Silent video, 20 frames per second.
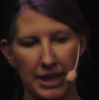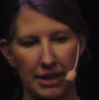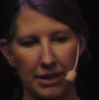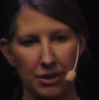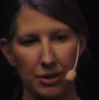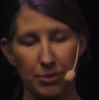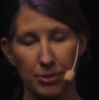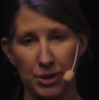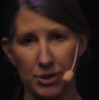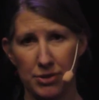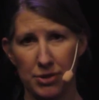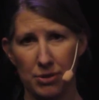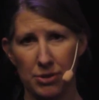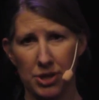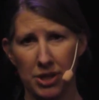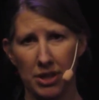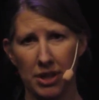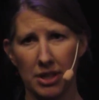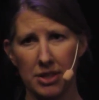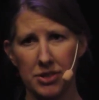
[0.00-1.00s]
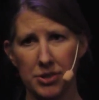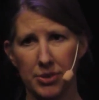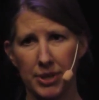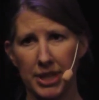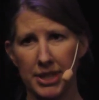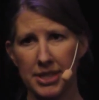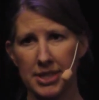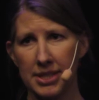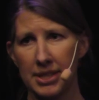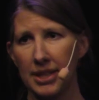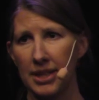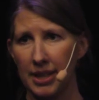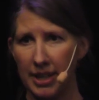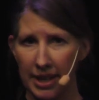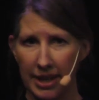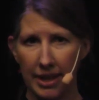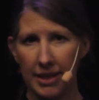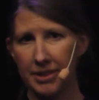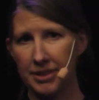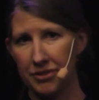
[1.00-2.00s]
economic, social and cultural rights
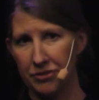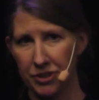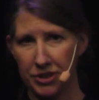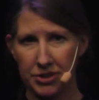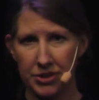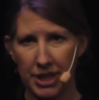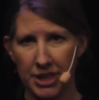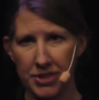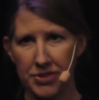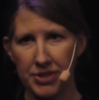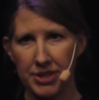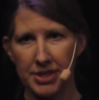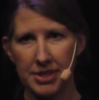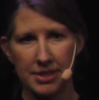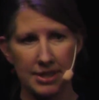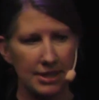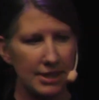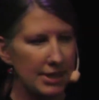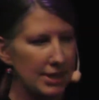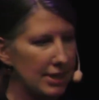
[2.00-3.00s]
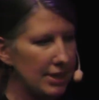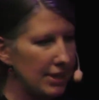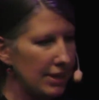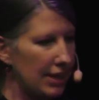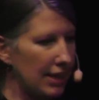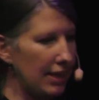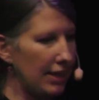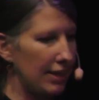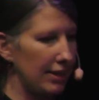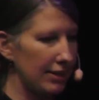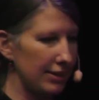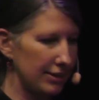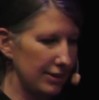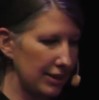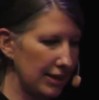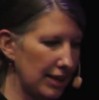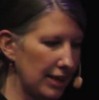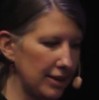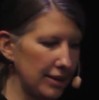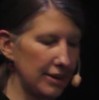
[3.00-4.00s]
in different countries.
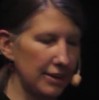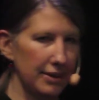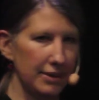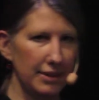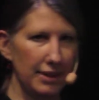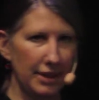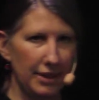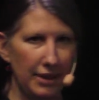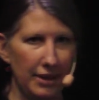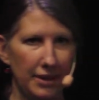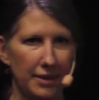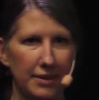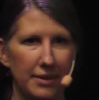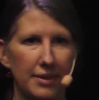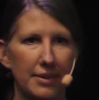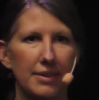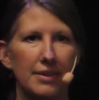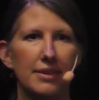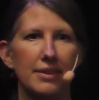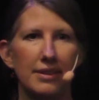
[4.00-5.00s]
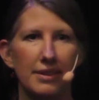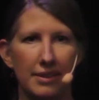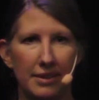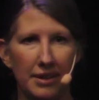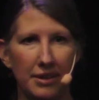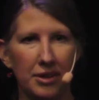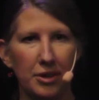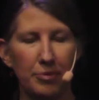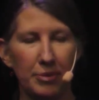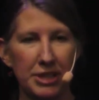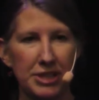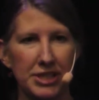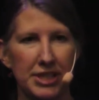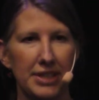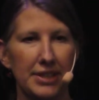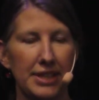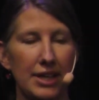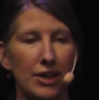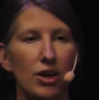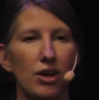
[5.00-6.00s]
And the
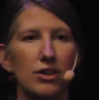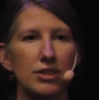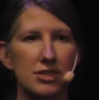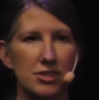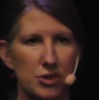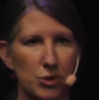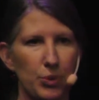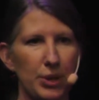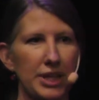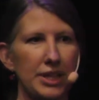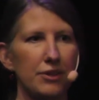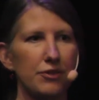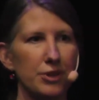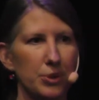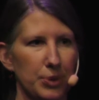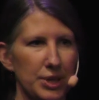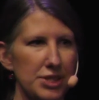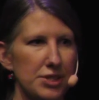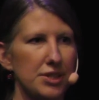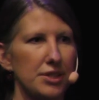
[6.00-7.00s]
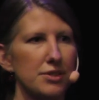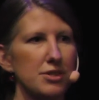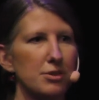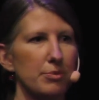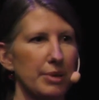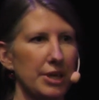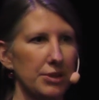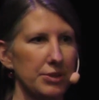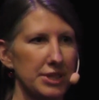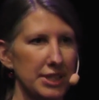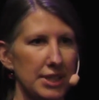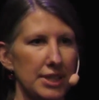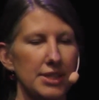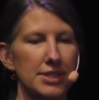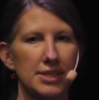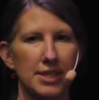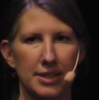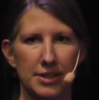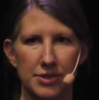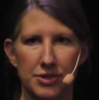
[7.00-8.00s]
committee then asked Sweden questions about it.
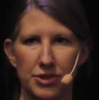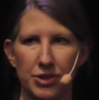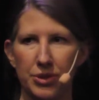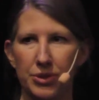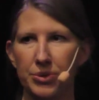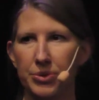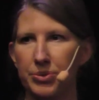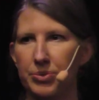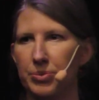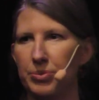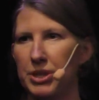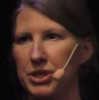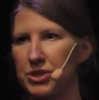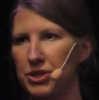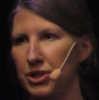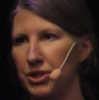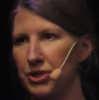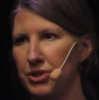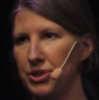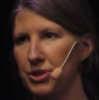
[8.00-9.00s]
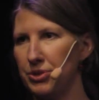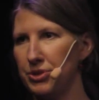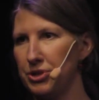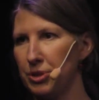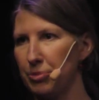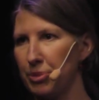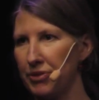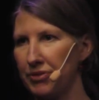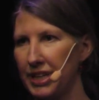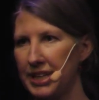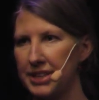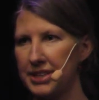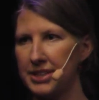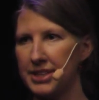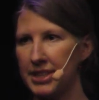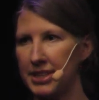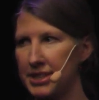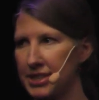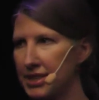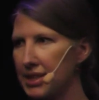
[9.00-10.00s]
Is this true? What do you do to
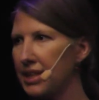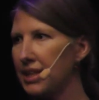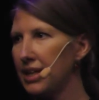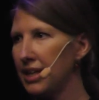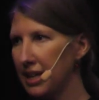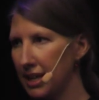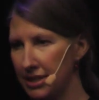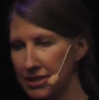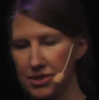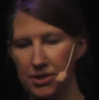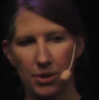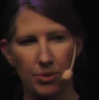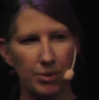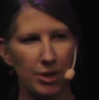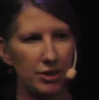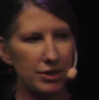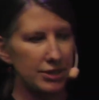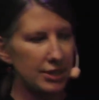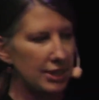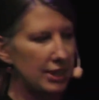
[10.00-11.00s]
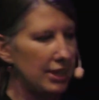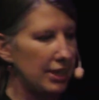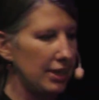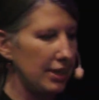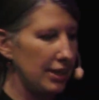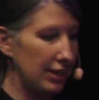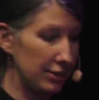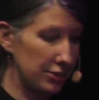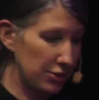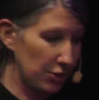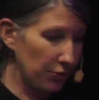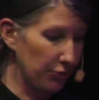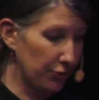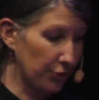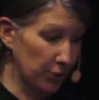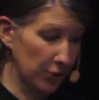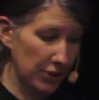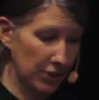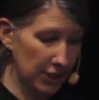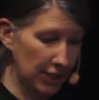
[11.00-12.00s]
prevent it? And so on and so
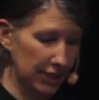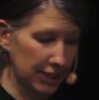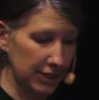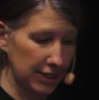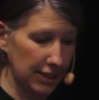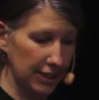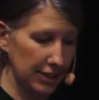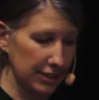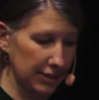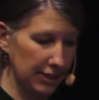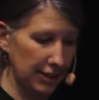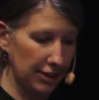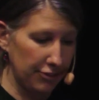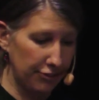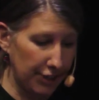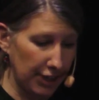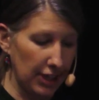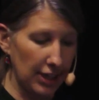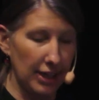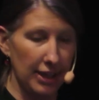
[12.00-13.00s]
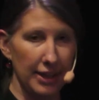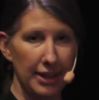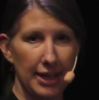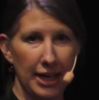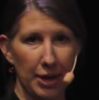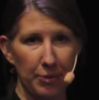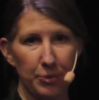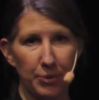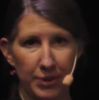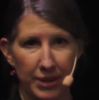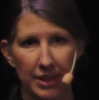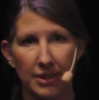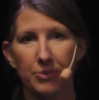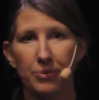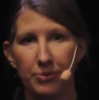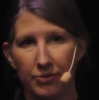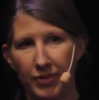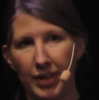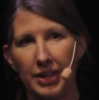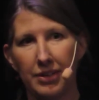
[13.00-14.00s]
forth. And then finally they came with
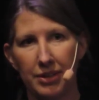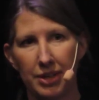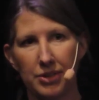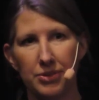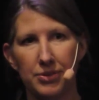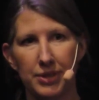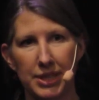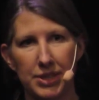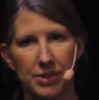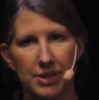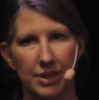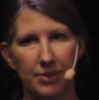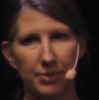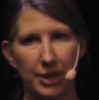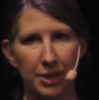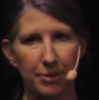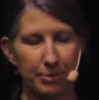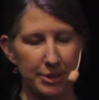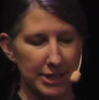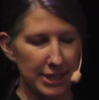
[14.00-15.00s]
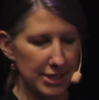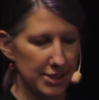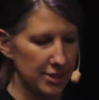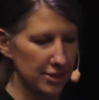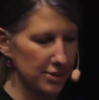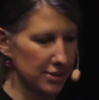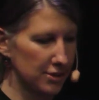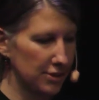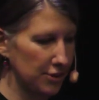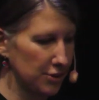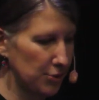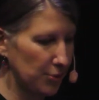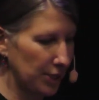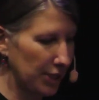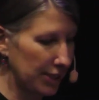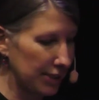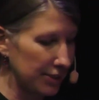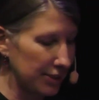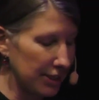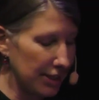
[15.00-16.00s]
very concrete recommendations to
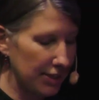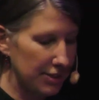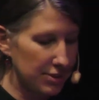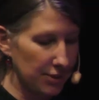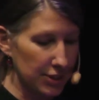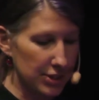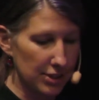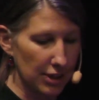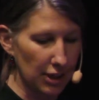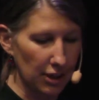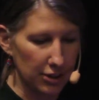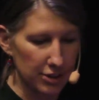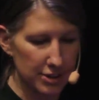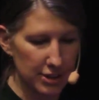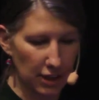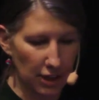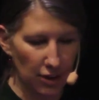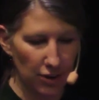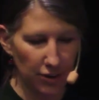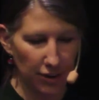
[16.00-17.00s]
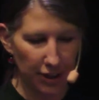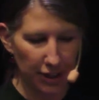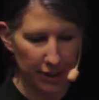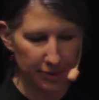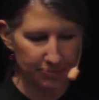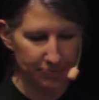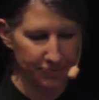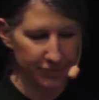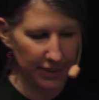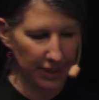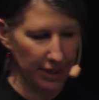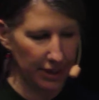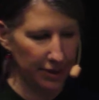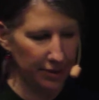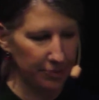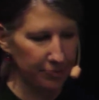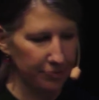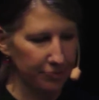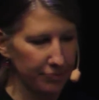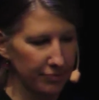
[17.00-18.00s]
Sweden. So it's a long
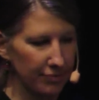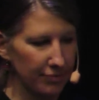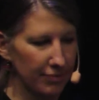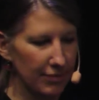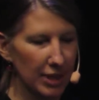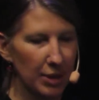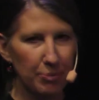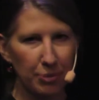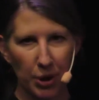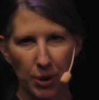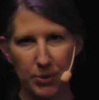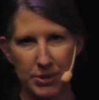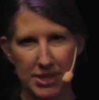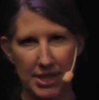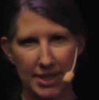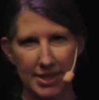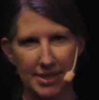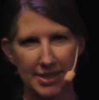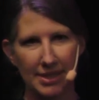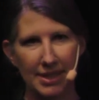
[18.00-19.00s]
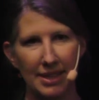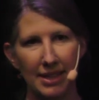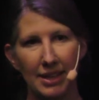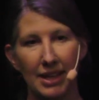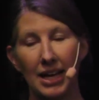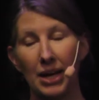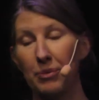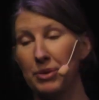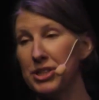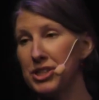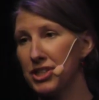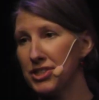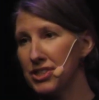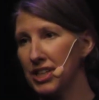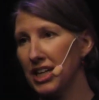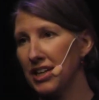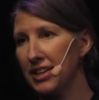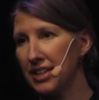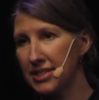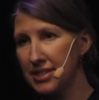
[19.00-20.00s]
process. And we
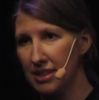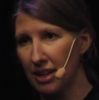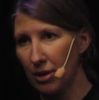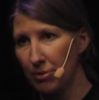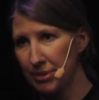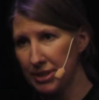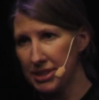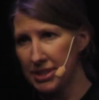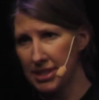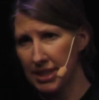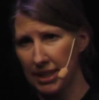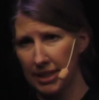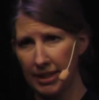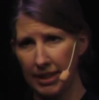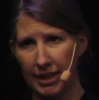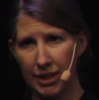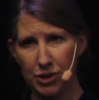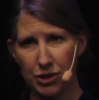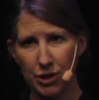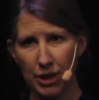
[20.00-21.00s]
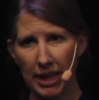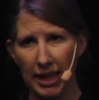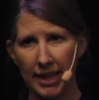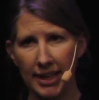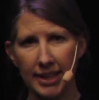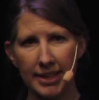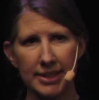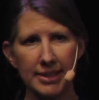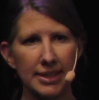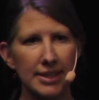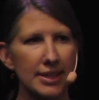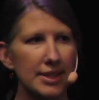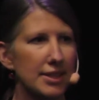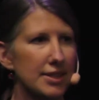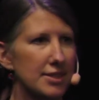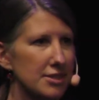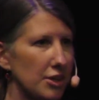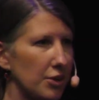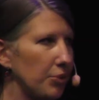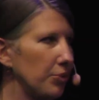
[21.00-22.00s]
just got these comments in July.
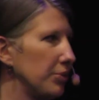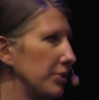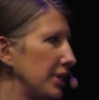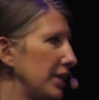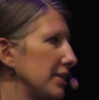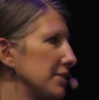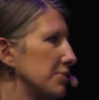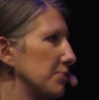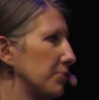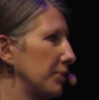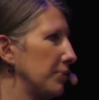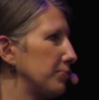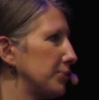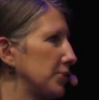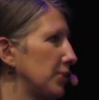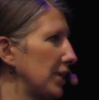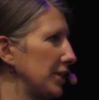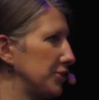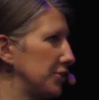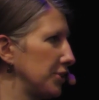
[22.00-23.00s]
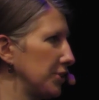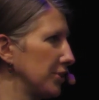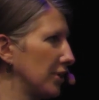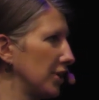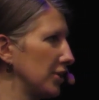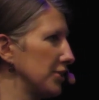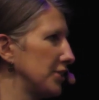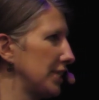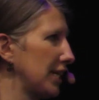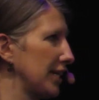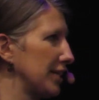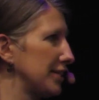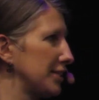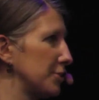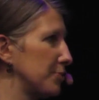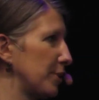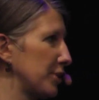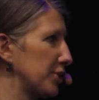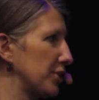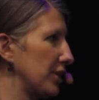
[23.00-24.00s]
So yes, we've tried to contact
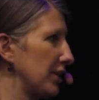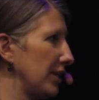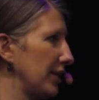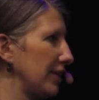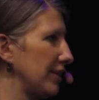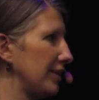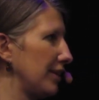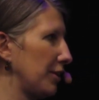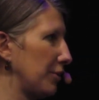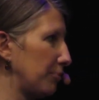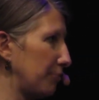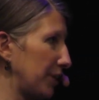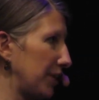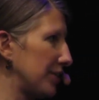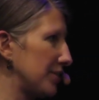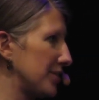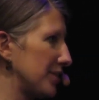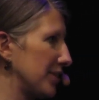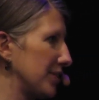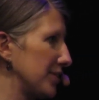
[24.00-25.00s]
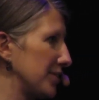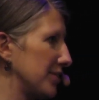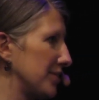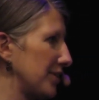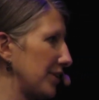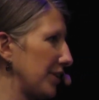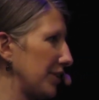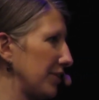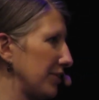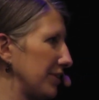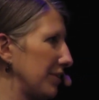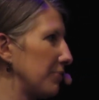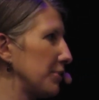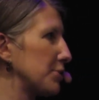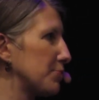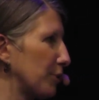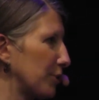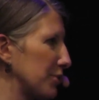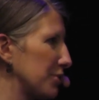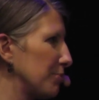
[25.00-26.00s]
especially the ministers
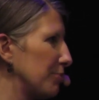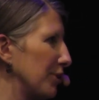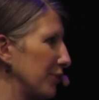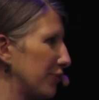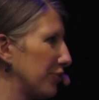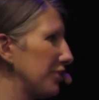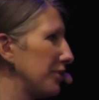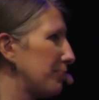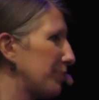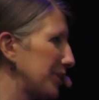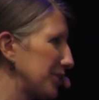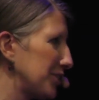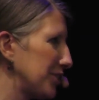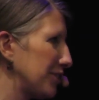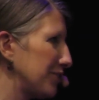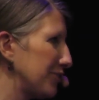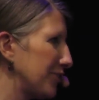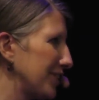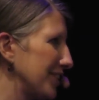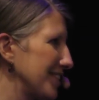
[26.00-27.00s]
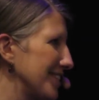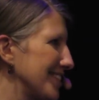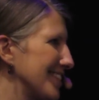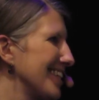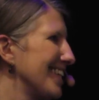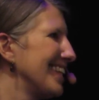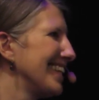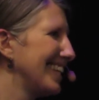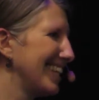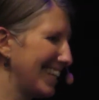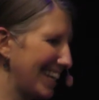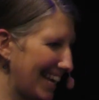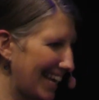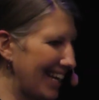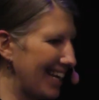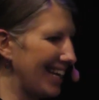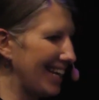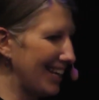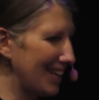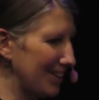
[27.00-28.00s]
responsible for the pension funds.
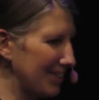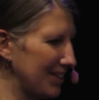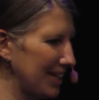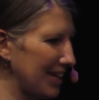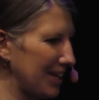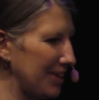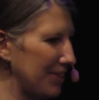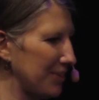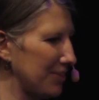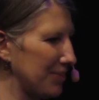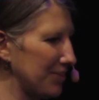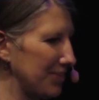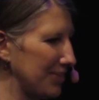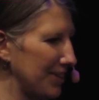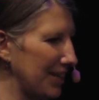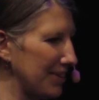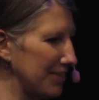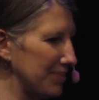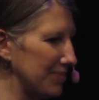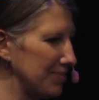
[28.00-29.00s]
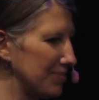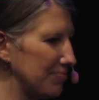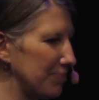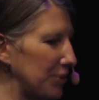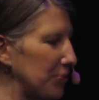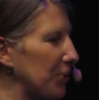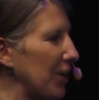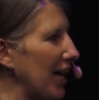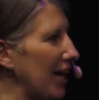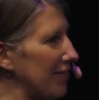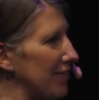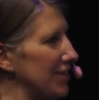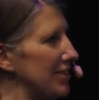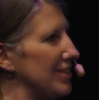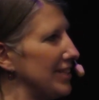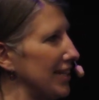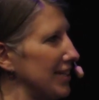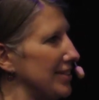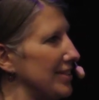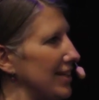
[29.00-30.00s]
And but we haven't
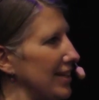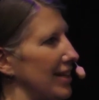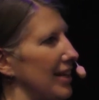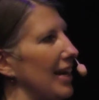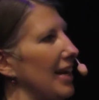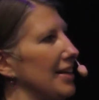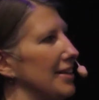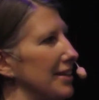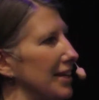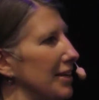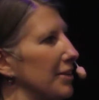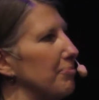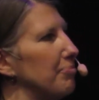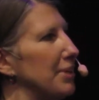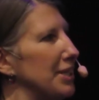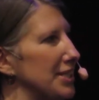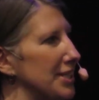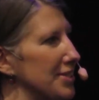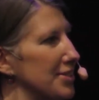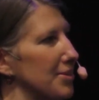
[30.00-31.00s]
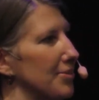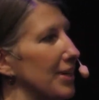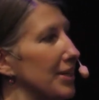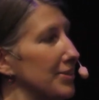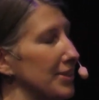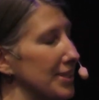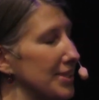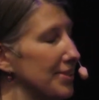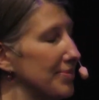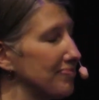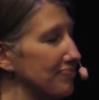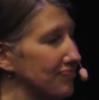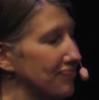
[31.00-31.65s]
yet had meetings around it.